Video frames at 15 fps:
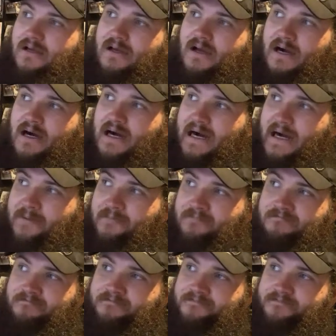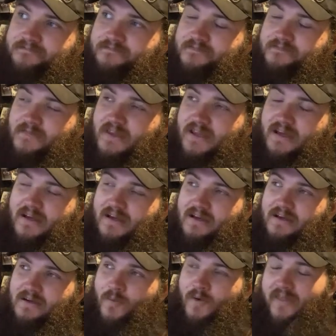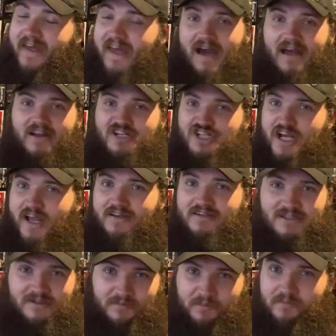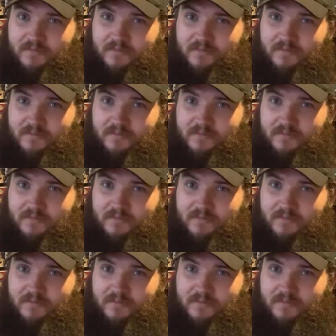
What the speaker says: When they had a chance to